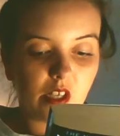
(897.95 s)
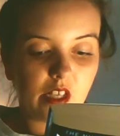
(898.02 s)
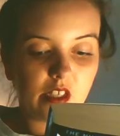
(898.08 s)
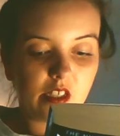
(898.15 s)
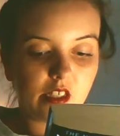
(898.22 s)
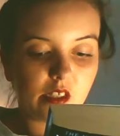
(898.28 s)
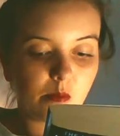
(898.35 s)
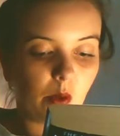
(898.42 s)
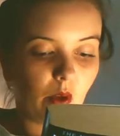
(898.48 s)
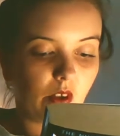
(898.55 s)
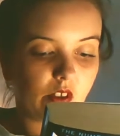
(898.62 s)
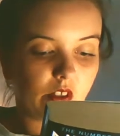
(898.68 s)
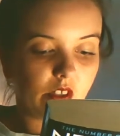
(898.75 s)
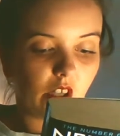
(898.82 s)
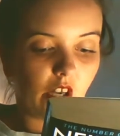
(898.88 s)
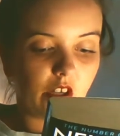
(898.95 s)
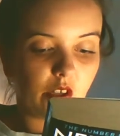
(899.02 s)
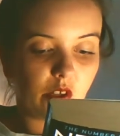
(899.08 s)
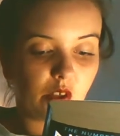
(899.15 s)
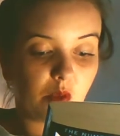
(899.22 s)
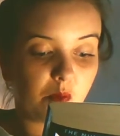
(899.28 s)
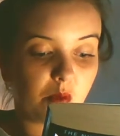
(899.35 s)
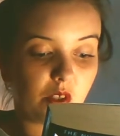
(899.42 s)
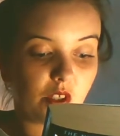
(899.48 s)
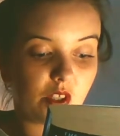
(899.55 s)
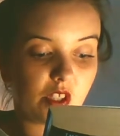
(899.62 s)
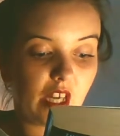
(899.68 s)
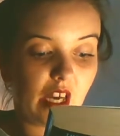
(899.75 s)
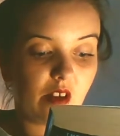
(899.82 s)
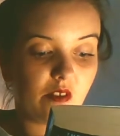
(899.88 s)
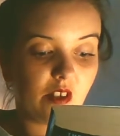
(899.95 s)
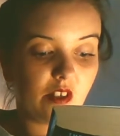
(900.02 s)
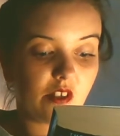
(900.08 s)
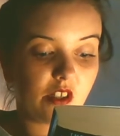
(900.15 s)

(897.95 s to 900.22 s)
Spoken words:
and its plots. I couldn't put it down.